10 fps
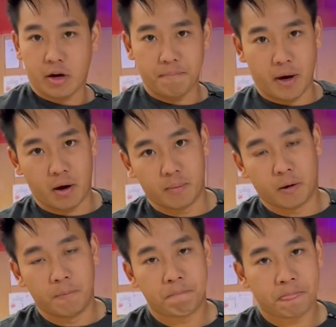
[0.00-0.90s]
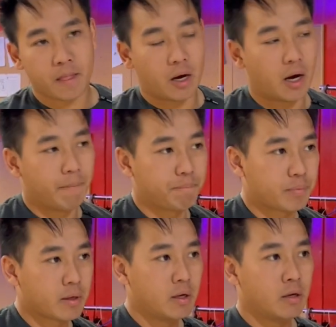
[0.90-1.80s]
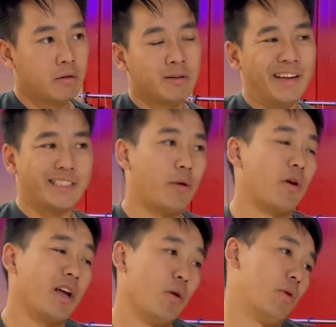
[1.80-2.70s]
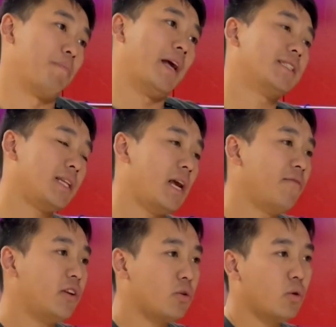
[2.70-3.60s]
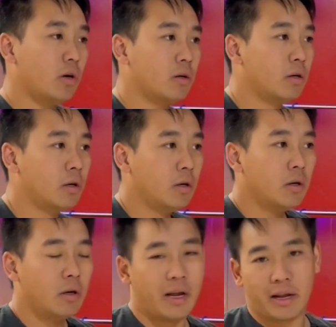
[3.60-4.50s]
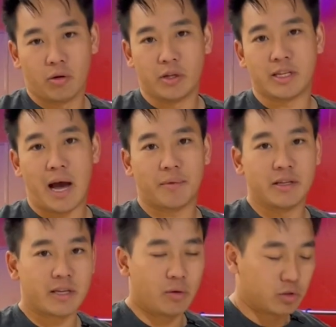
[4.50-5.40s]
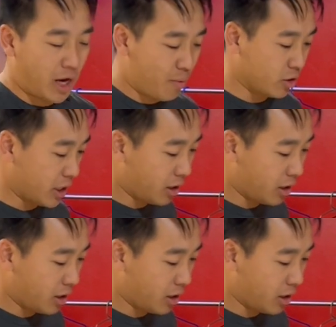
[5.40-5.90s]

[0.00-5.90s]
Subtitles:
comparable. Is it going to replace the NB Tour? I think only time will tell